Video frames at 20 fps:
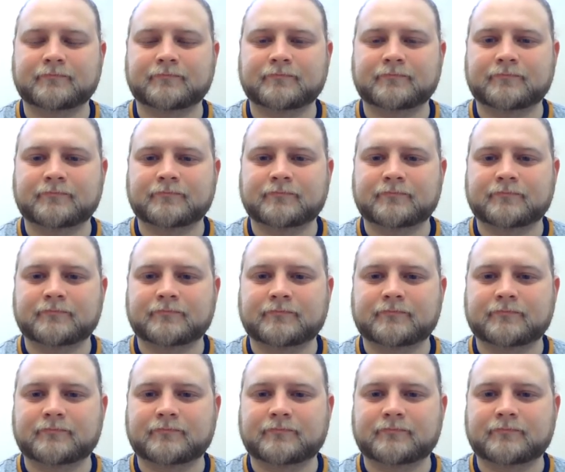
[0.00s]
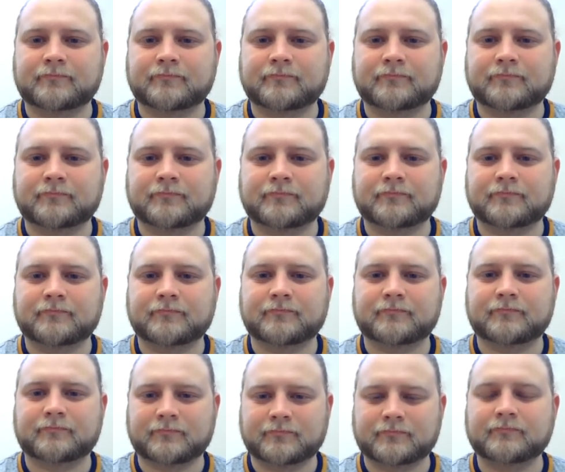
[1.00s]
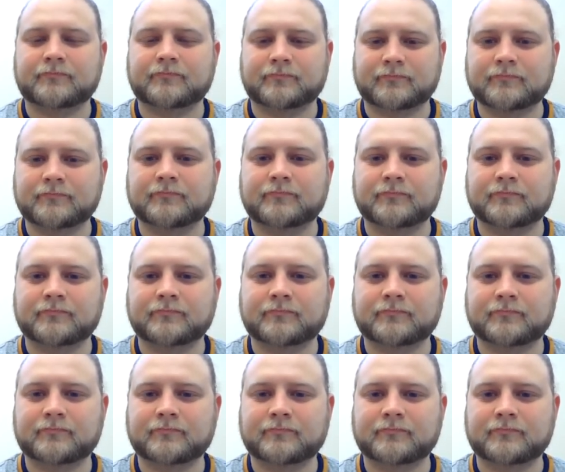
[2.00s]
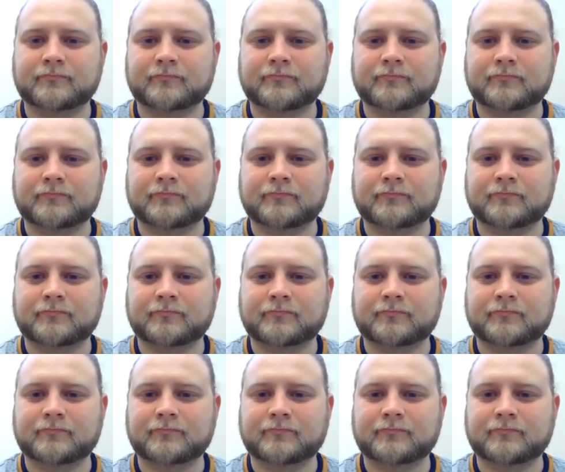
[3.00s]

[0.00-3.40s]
[no speech]